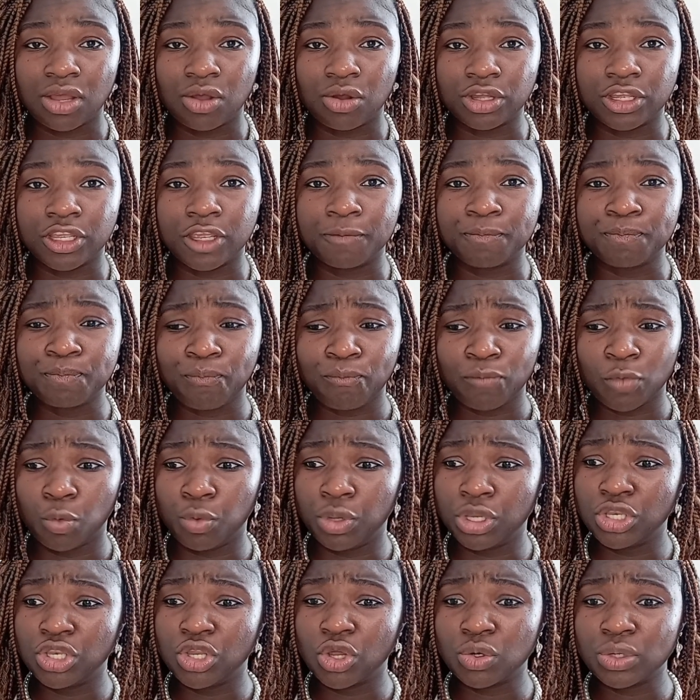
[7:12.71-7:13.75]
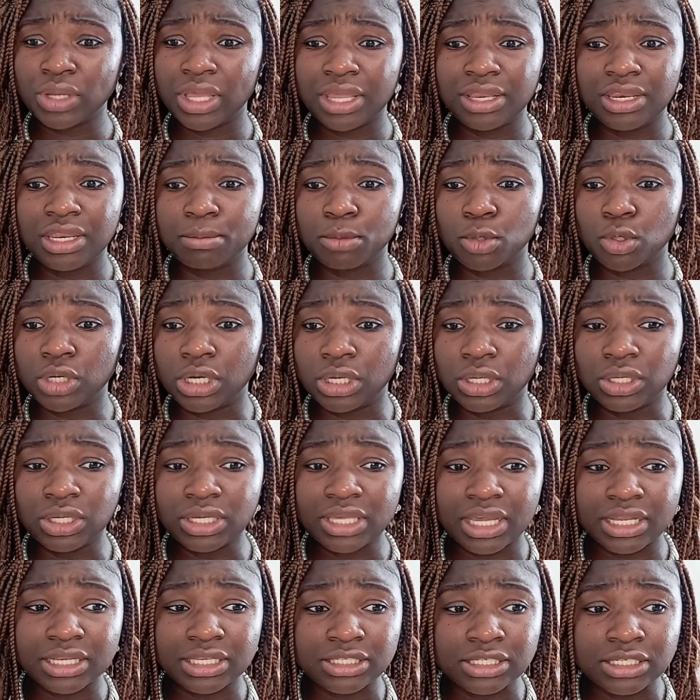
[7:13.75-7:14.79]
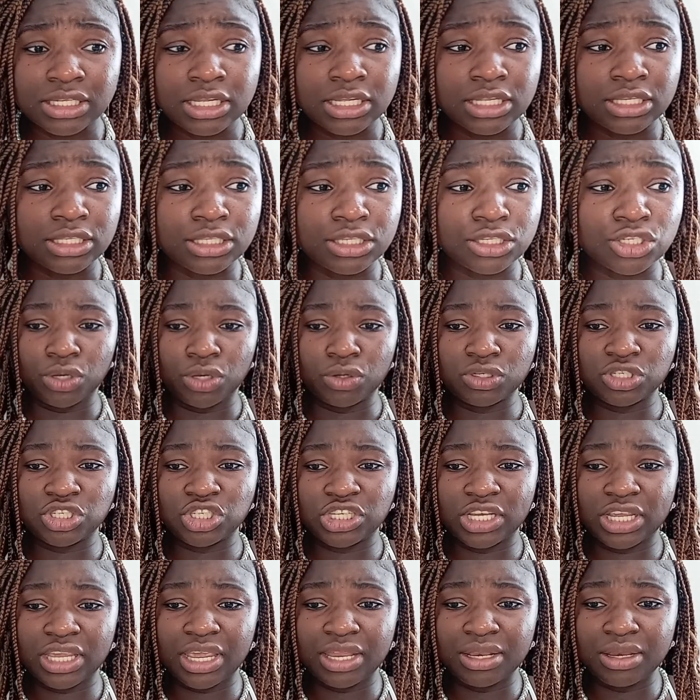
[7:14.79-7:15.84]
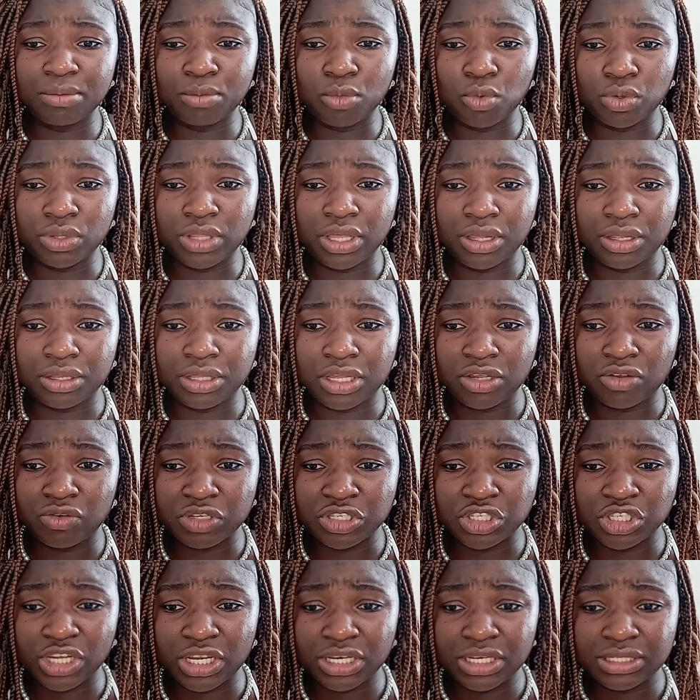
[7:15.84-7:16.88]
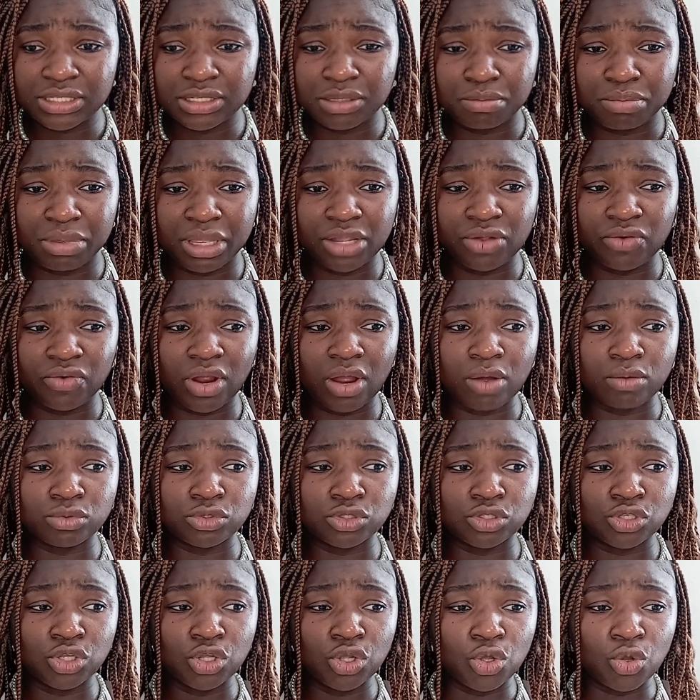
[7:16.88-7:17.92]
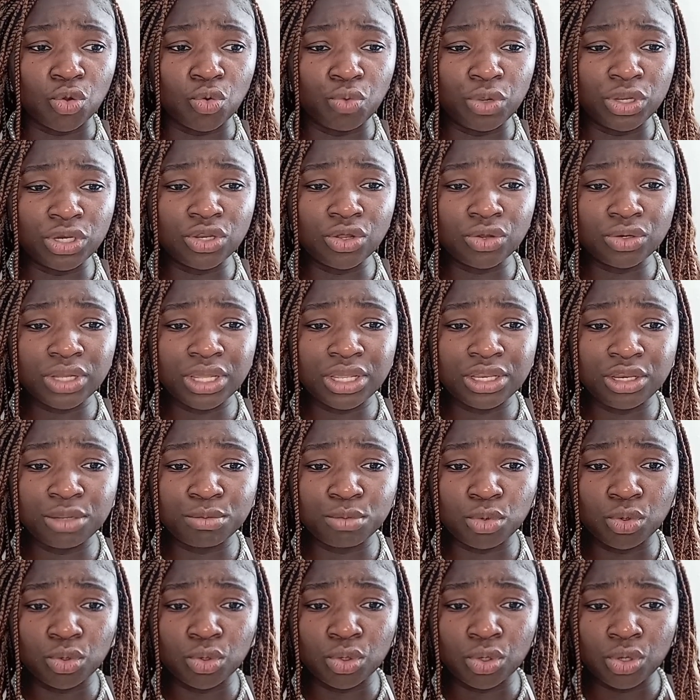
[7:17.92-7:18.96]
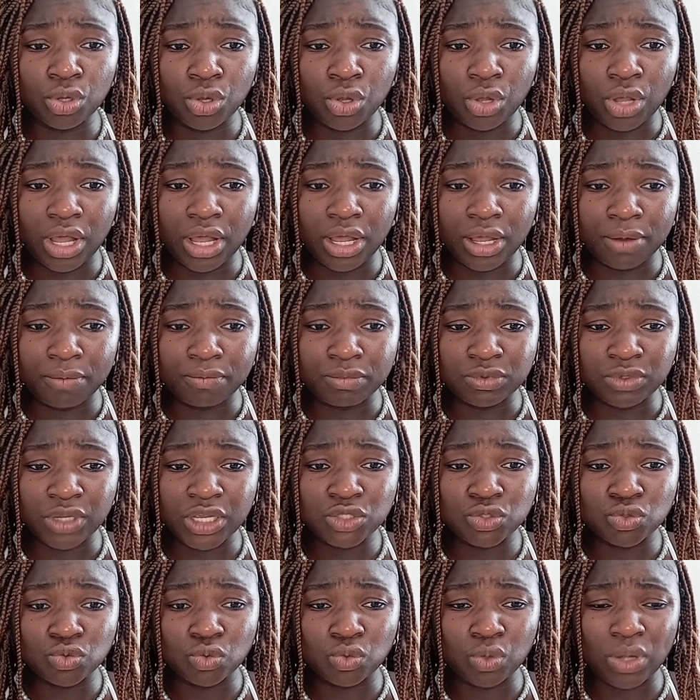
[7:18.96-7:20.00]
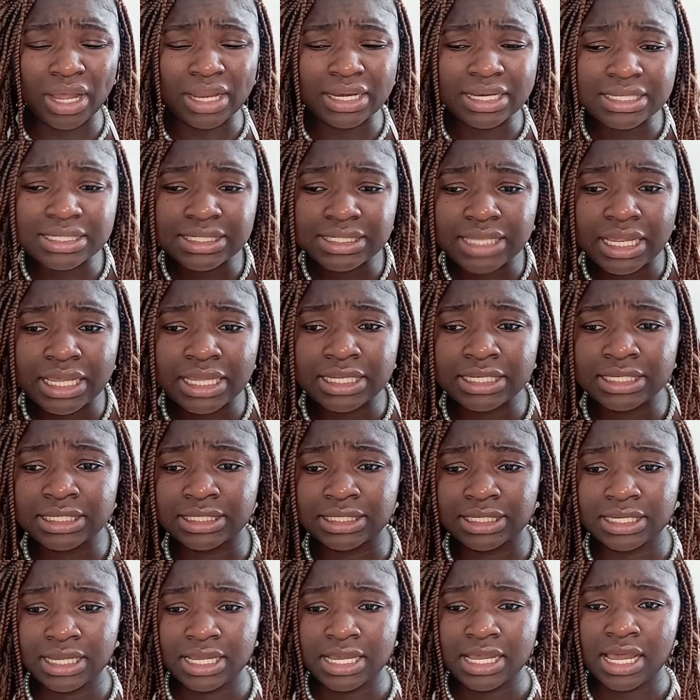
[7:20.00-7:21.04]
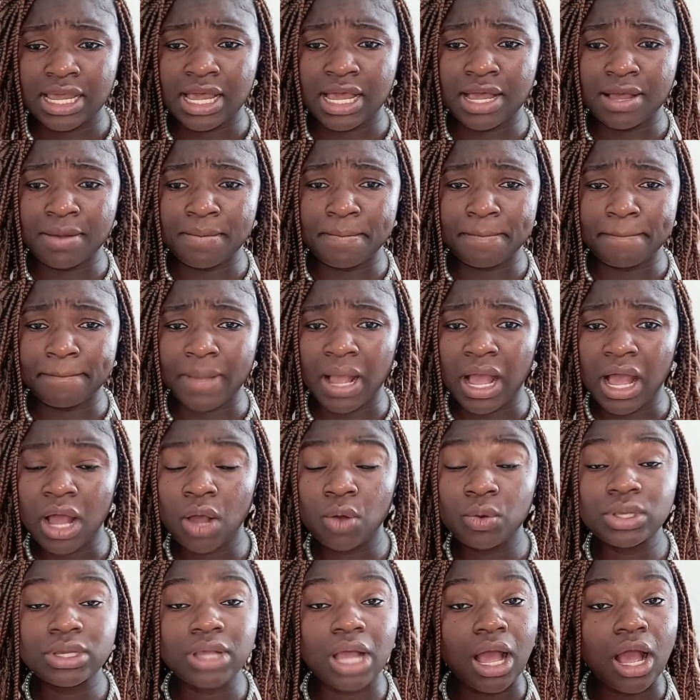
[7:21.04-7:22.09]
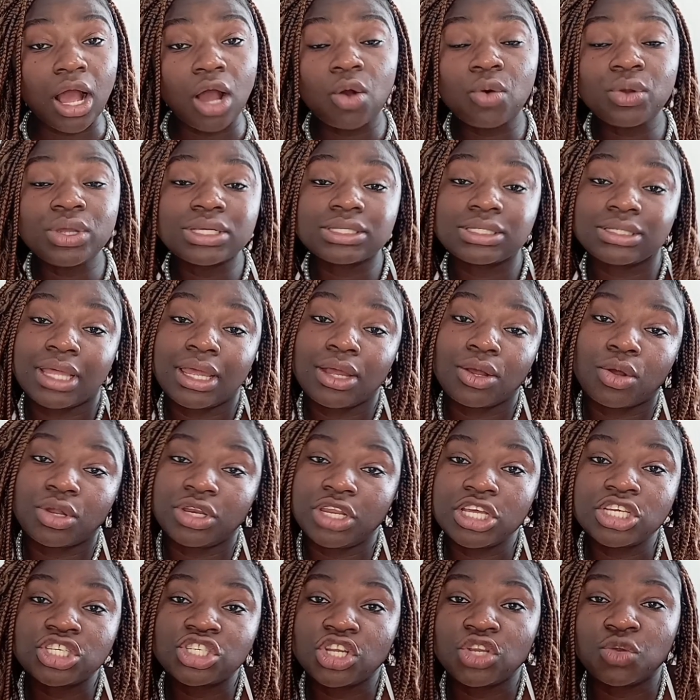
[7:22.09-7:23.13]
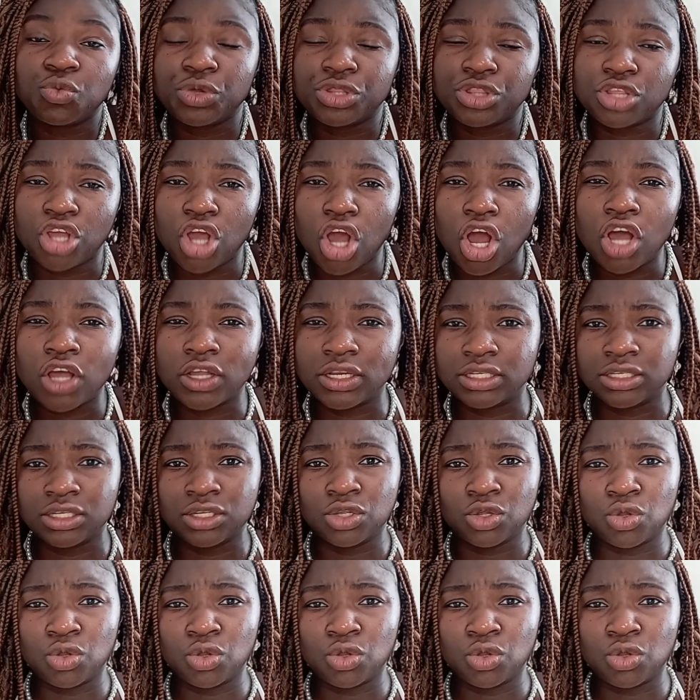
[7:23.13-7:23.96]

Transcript: Okay, we don't anymore look at, the, we don't check anymore the, the Christianity background. We don't anymore um, try to understand um, how, how is their connection with God.